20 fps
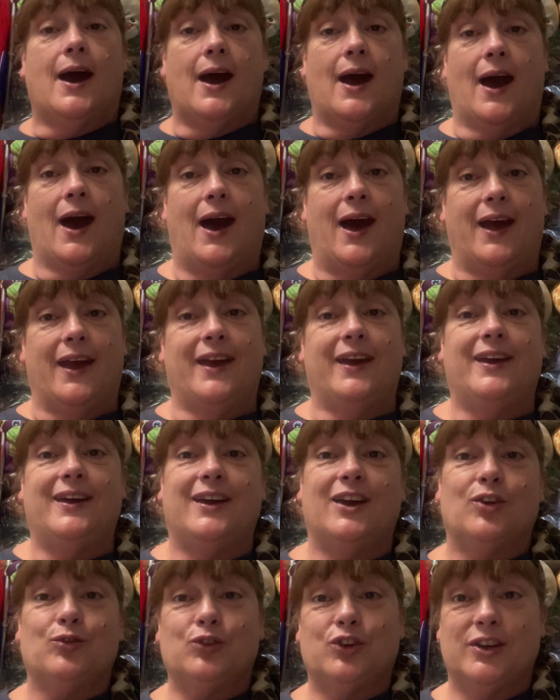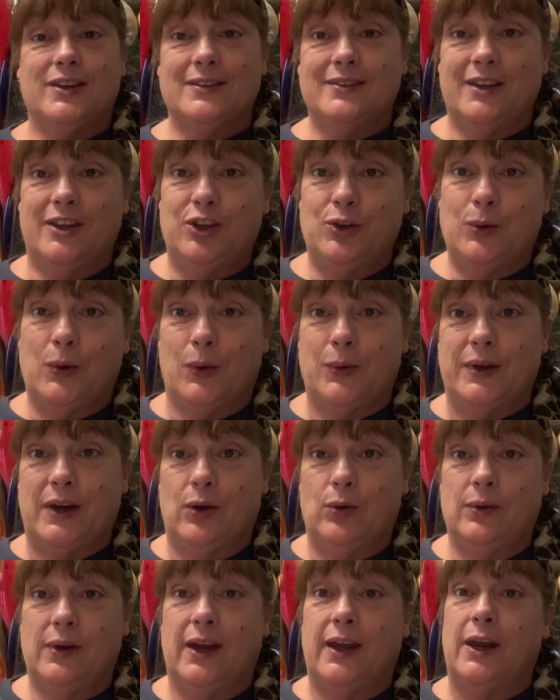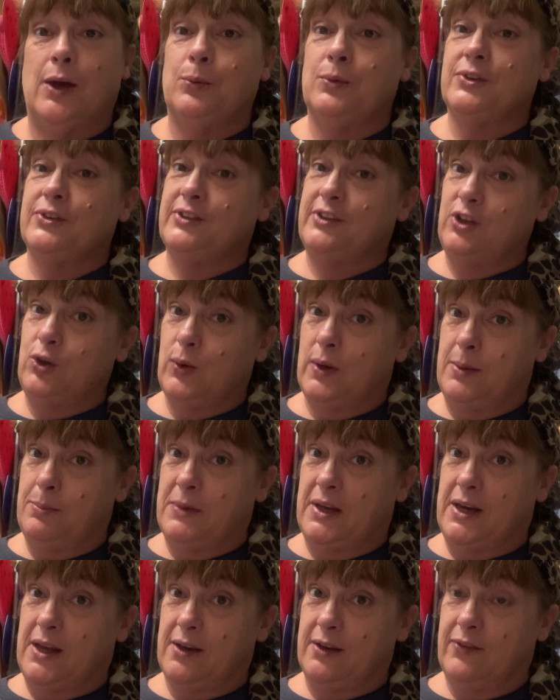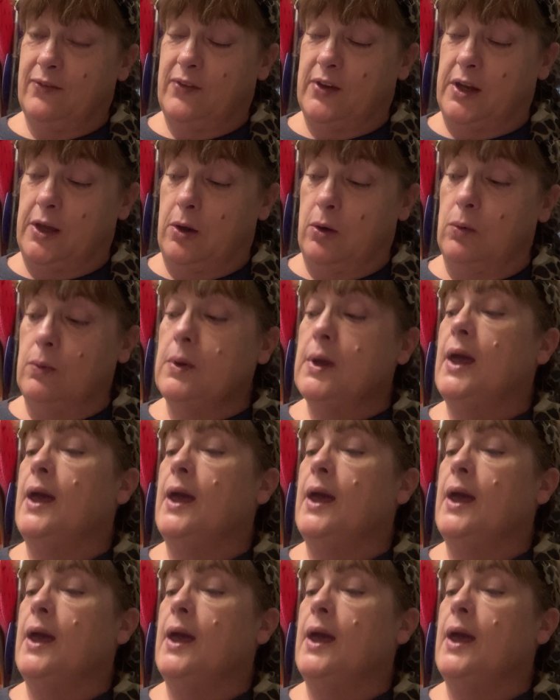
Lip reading: I am going to let you go now, and I will see you in my next video.